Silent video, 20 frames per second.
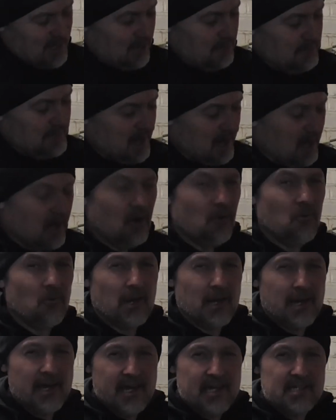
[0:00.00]
on the
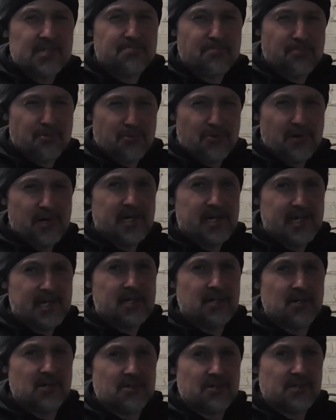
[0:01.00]
whole, is pretty
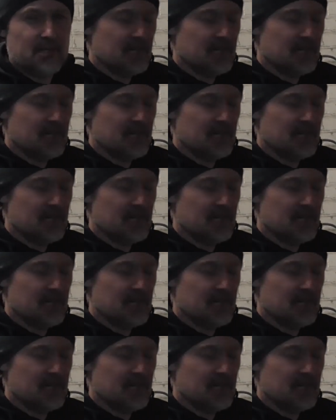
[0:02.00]
good.